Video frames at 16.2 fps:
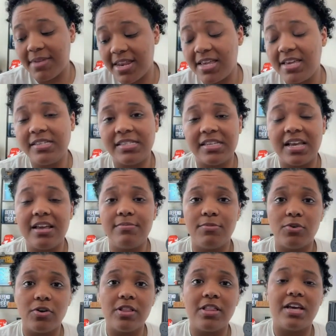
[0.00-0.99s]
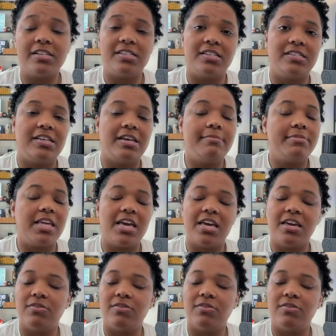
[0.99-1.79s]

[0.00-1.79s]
and he said more or less the same thing.